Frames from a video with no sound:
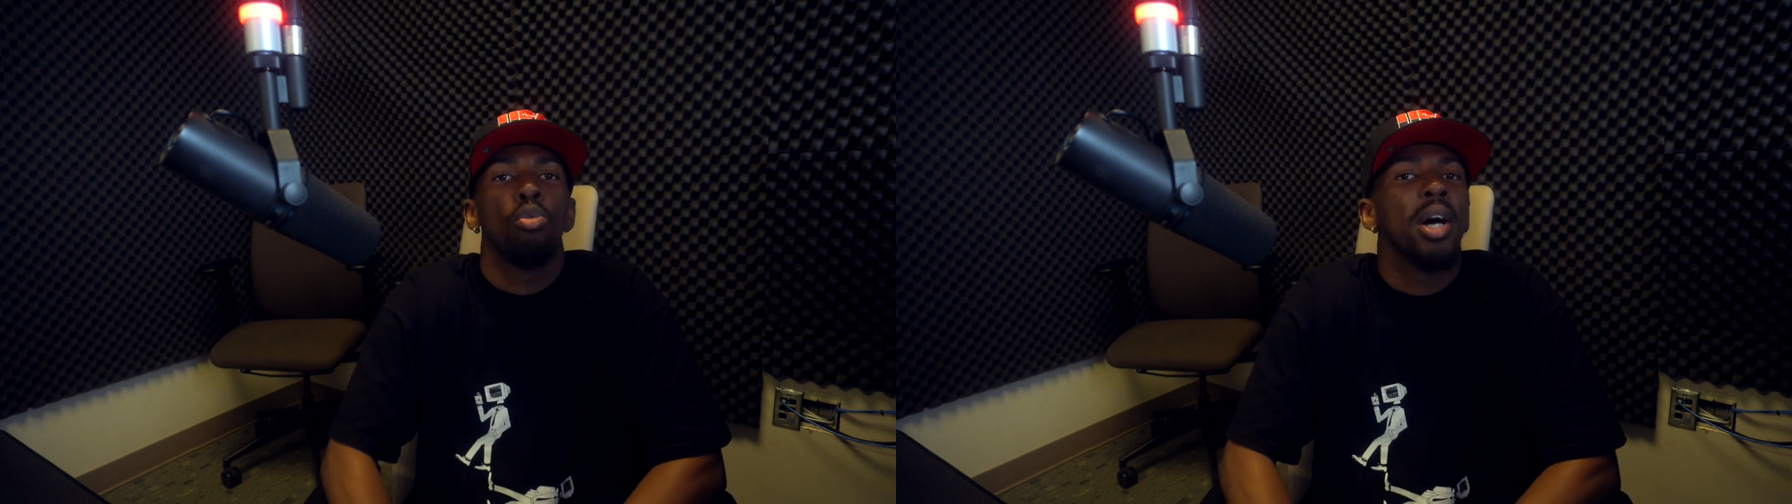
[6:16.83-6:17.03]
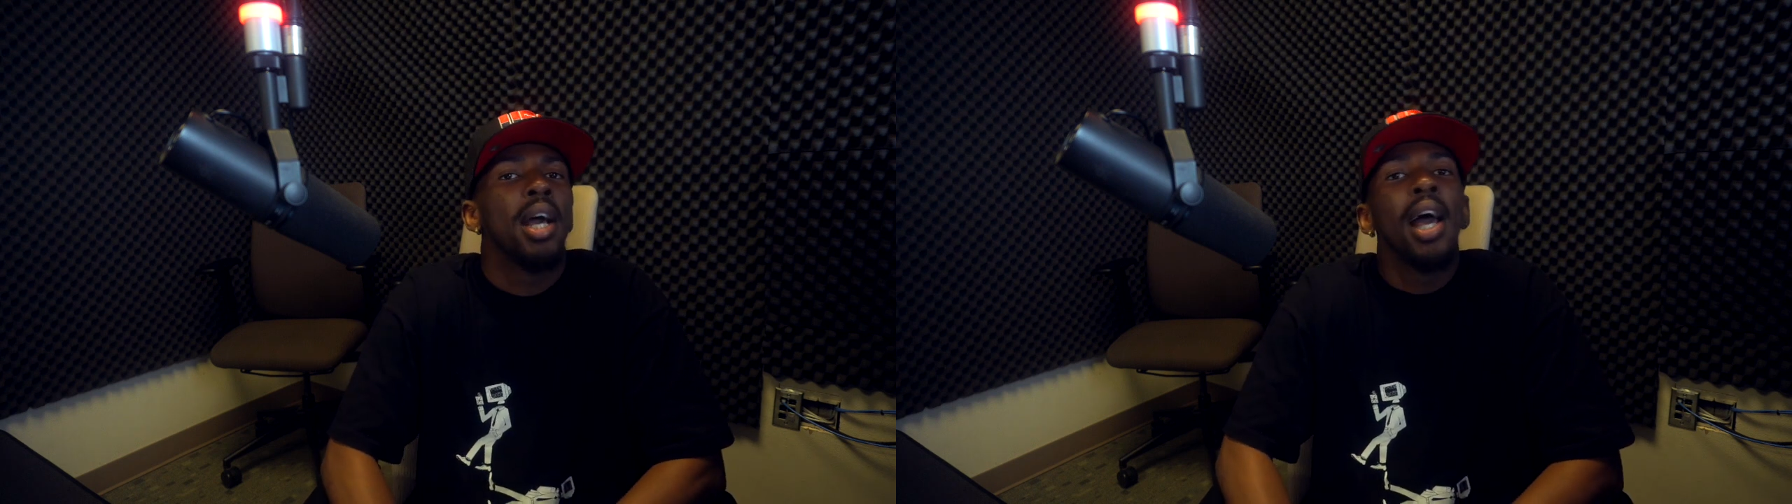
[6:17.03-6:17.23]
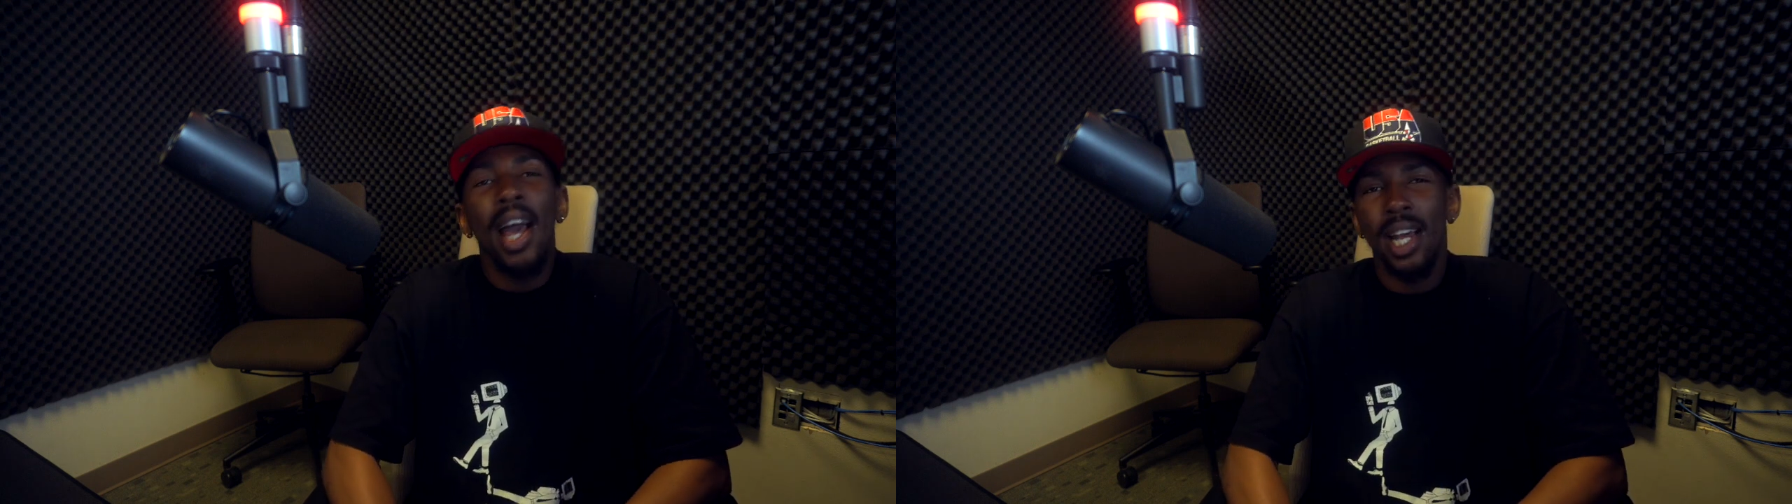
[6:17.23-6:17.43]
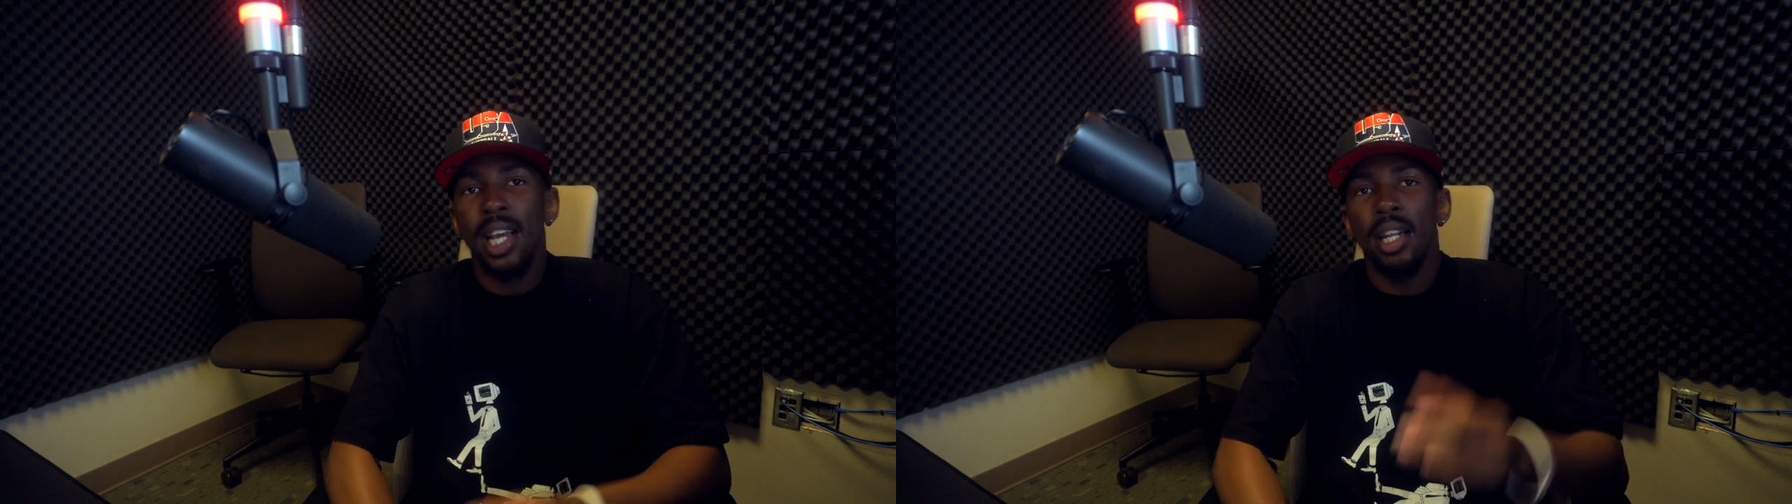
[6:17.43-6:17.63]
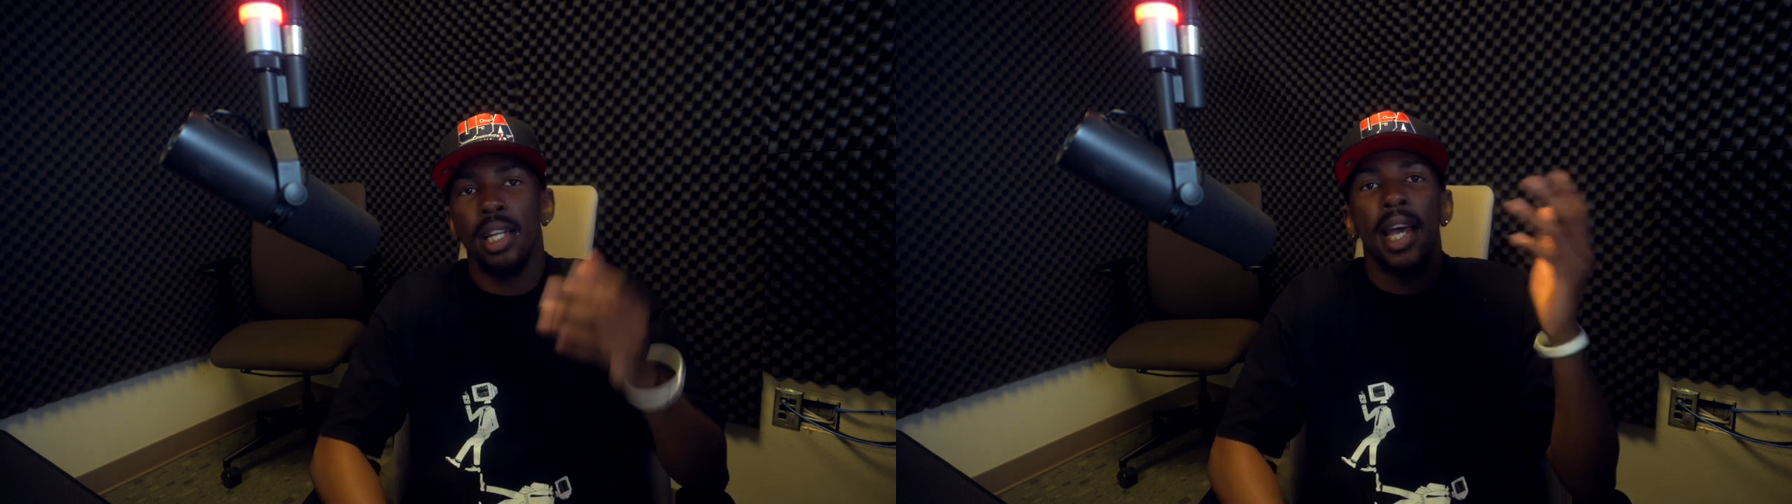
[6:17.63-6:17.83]
But at
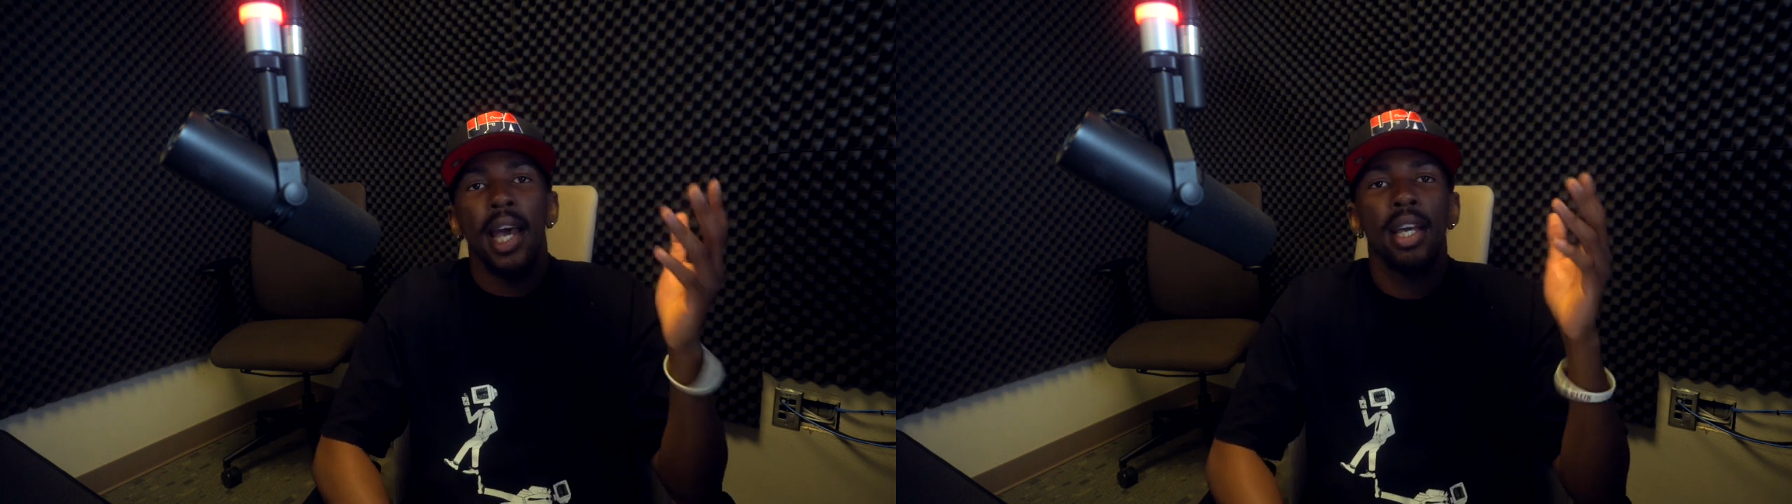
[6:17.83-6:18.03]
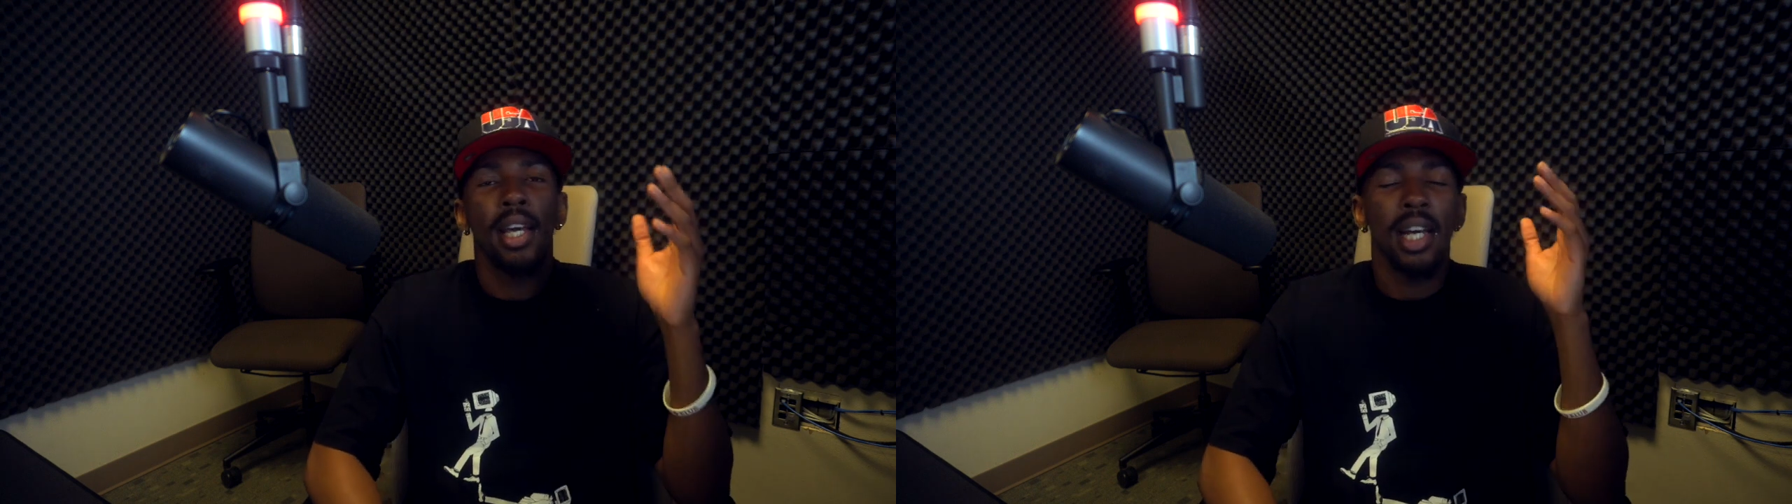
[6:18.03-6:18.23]
the end of the day,